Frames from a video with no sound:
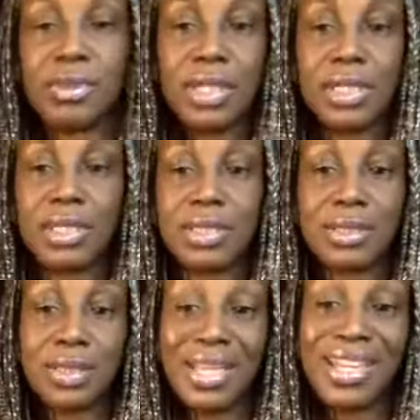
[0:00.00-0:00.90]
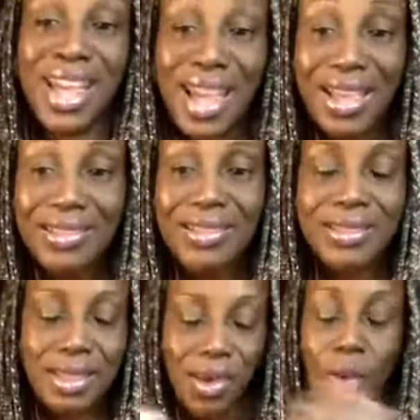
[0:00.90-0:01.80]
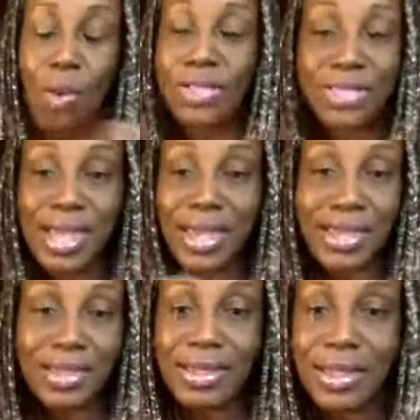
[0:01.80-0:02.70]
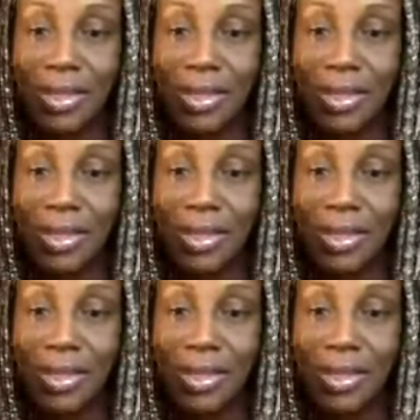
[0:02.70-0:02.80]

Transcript: It's it lasts all day.